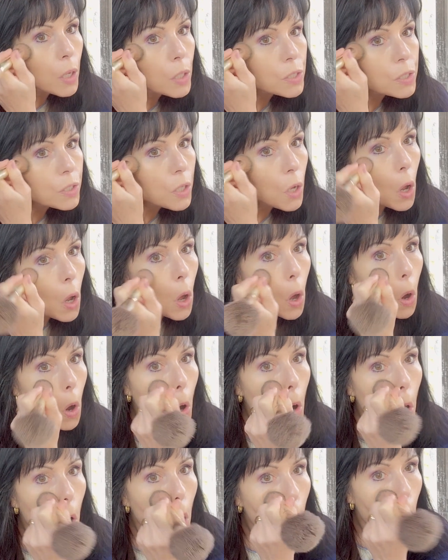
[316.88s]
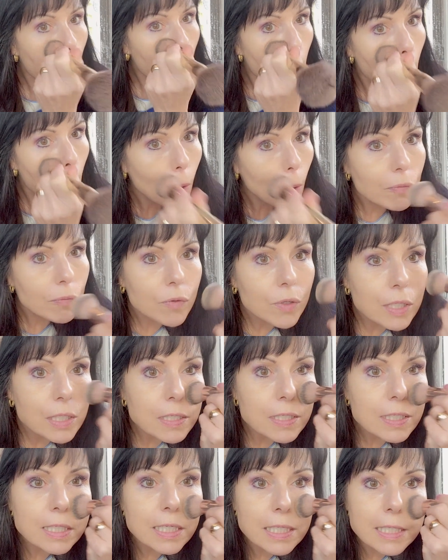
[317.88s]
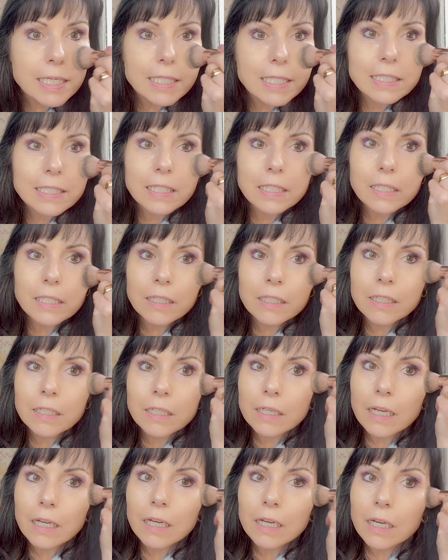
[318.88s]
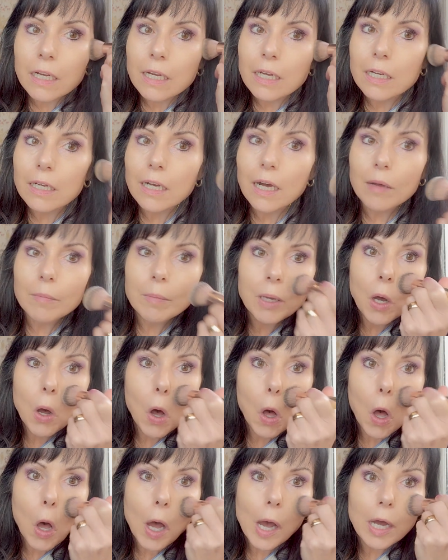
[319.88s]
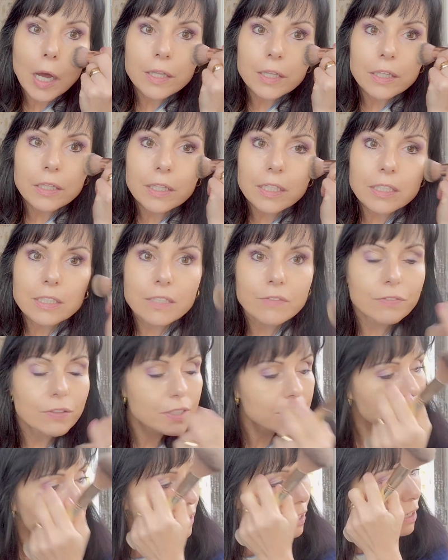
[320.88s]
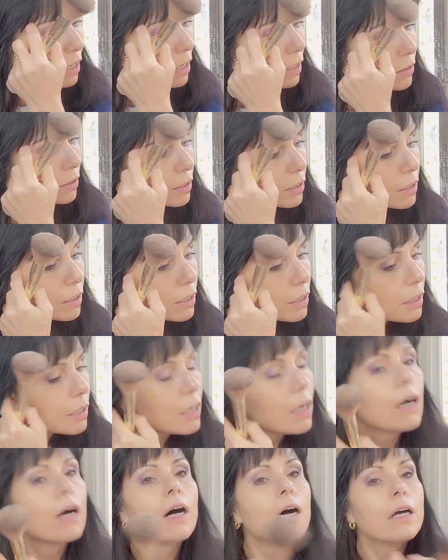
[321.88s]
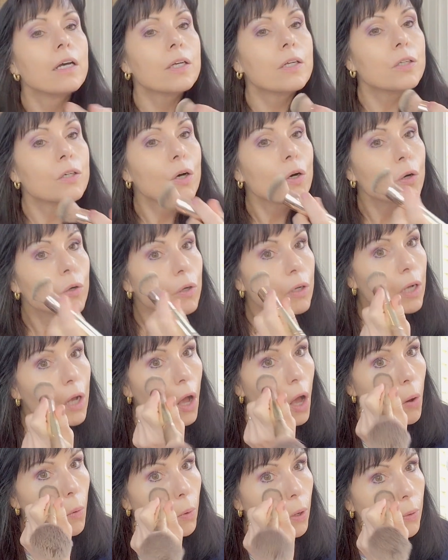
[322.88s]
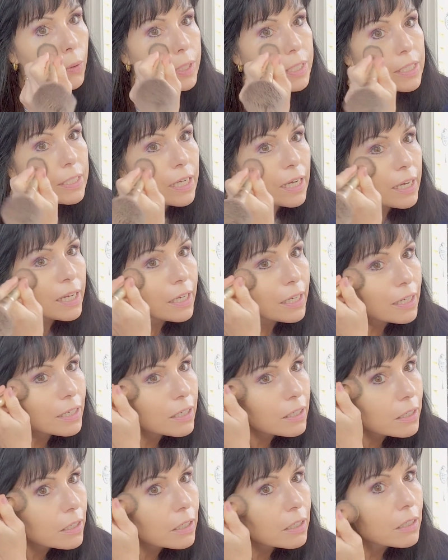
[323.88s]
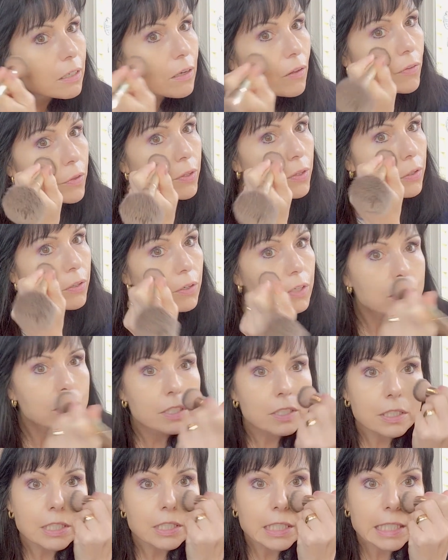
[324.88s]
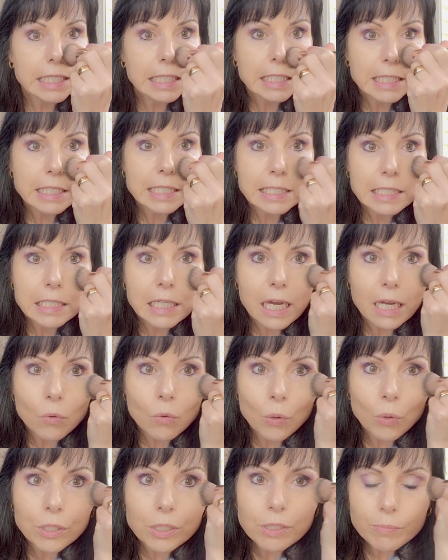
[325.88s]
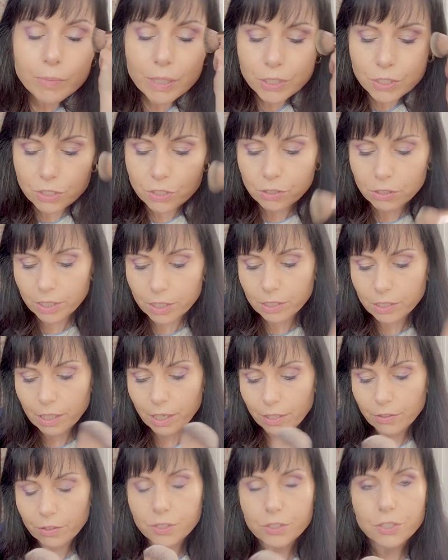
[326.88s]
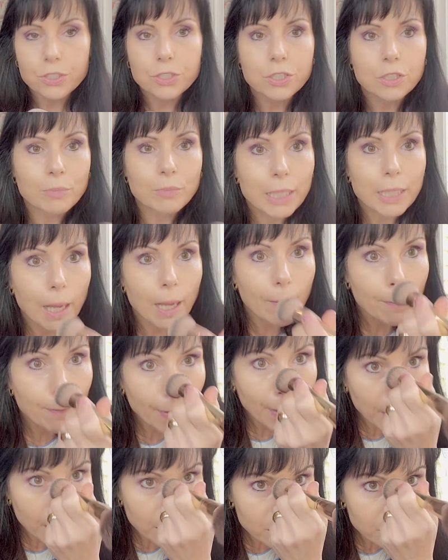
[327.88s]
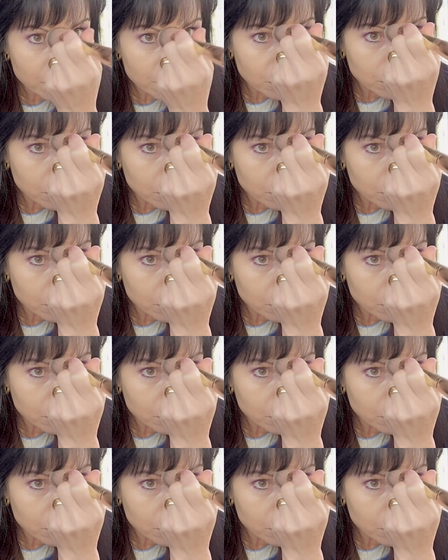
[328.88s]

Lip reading: So you can see this coming on, the difference in color. You know, we always say your skin is not one-dimensional and neither should your makeup be. So